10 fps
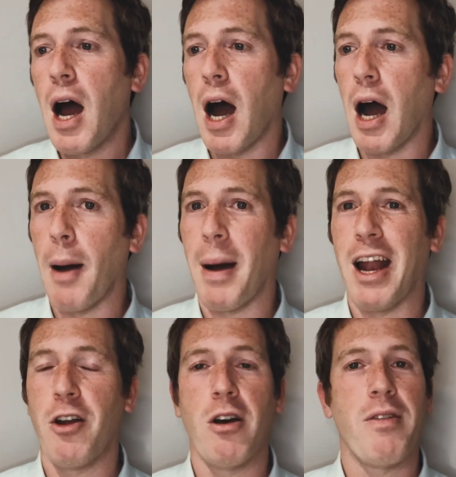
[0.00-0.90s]
I
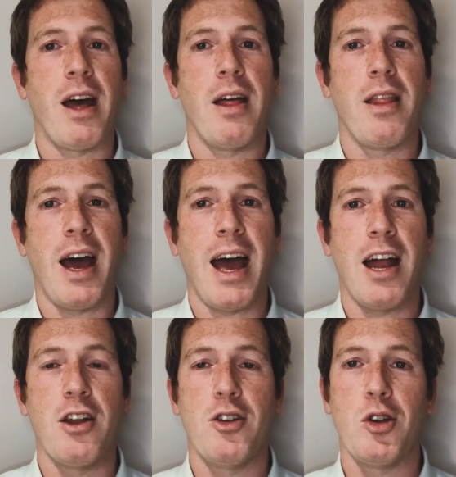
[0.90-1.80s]
don't know if that
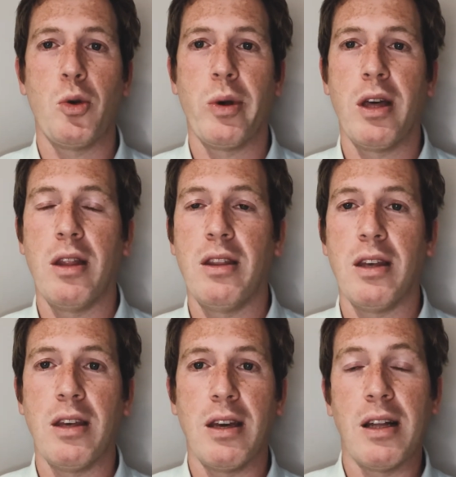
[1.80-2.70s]
had to do with
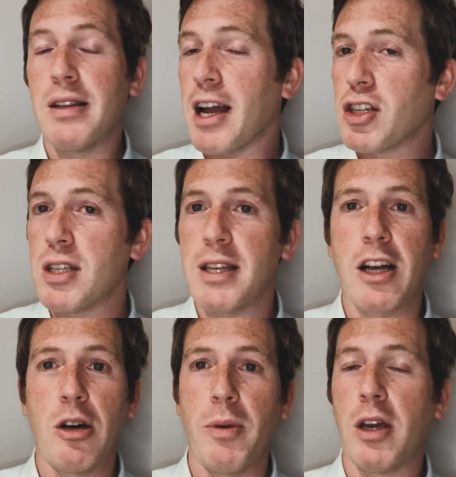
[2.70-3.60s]
the election
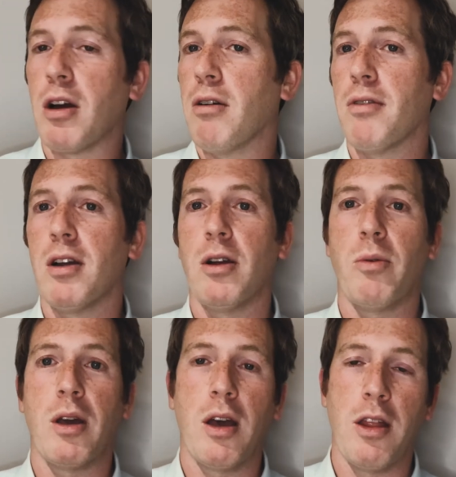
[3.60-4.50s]
cycle being over,
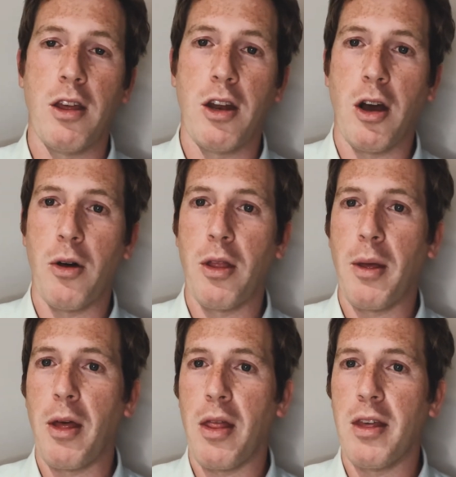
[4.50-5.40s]
with, you know,
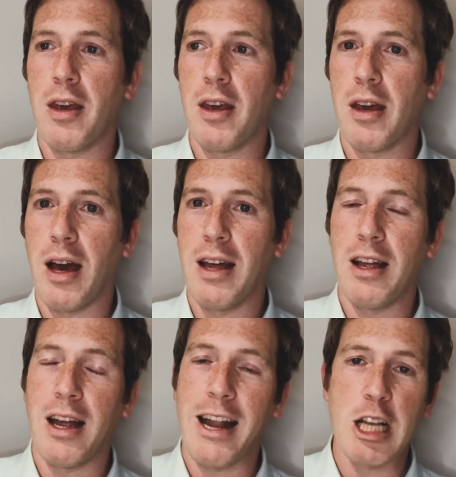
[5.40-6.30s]
the
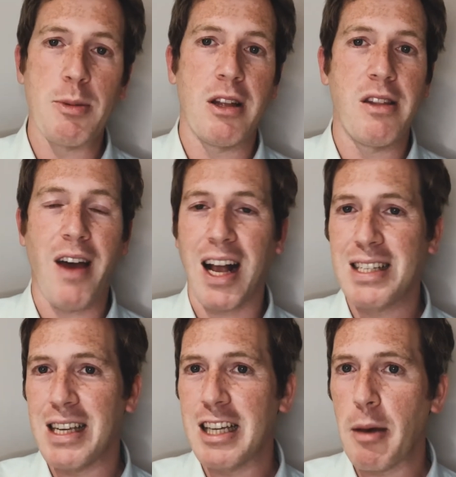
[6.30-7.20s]
announcement of the
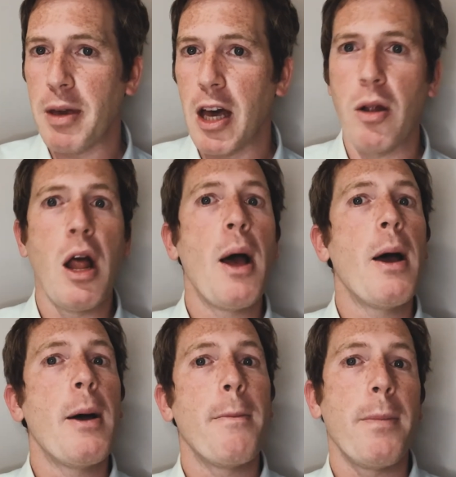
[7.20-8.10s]
vaccine coming out.
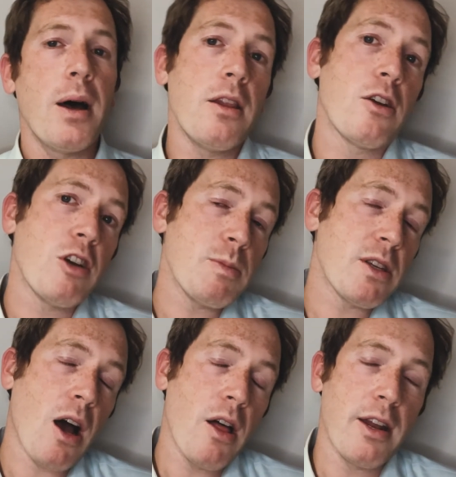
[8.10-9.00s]
But the
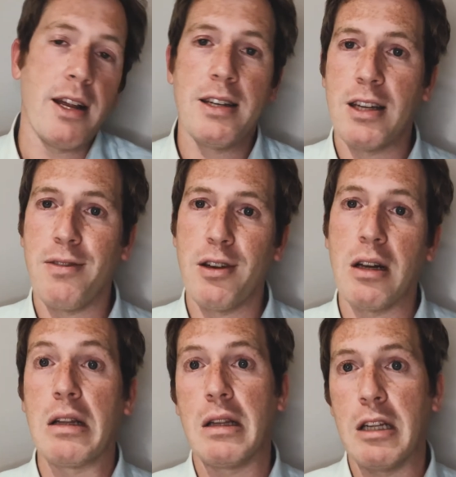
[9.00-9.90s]
Christmas holiday did
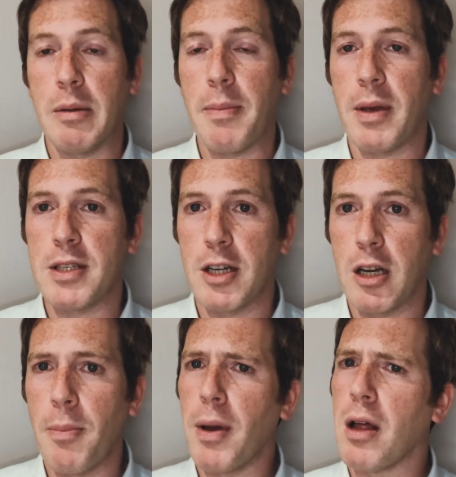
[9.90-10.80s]
feel a little bit
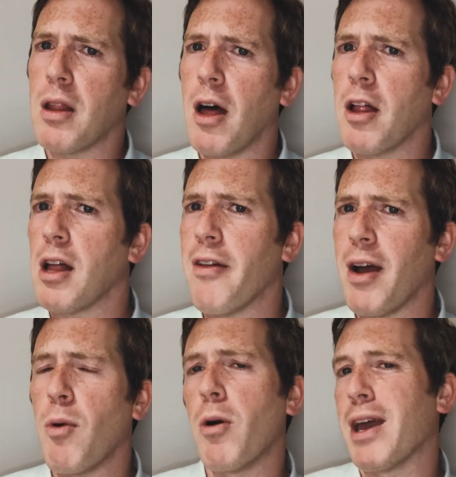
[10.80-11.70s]
busier, but a lot of
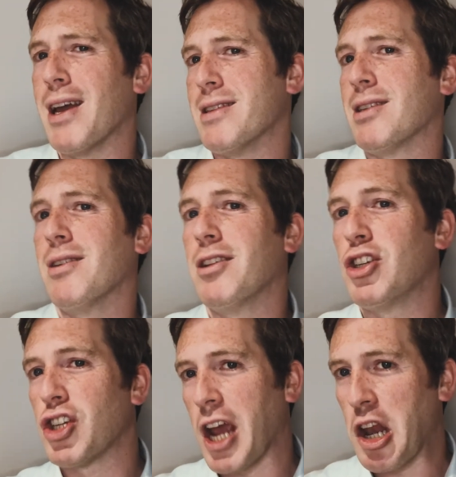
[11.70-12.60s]
that won't hit till the
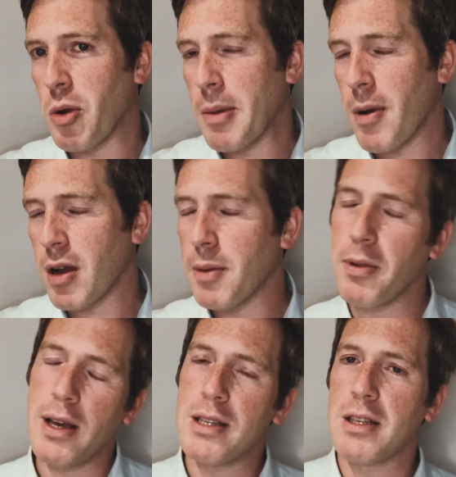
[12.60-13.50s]
January
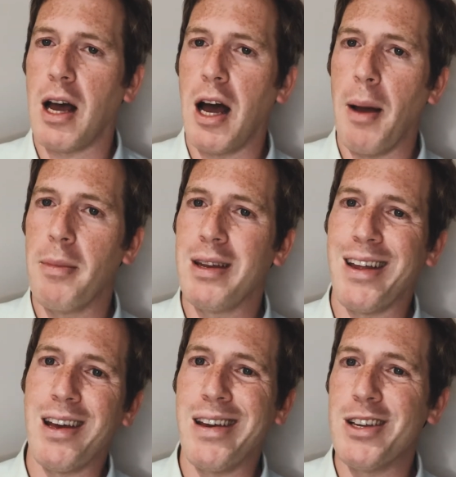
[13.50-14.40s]
marketplace
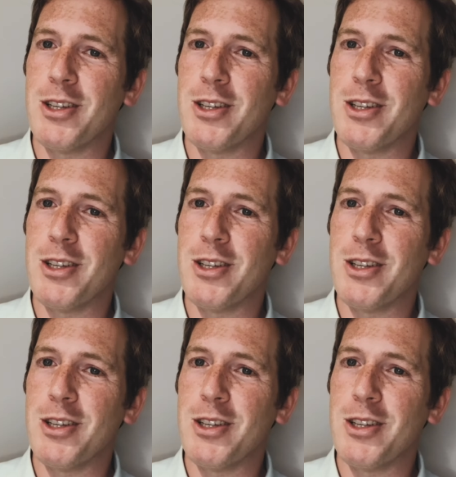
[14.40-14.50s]
data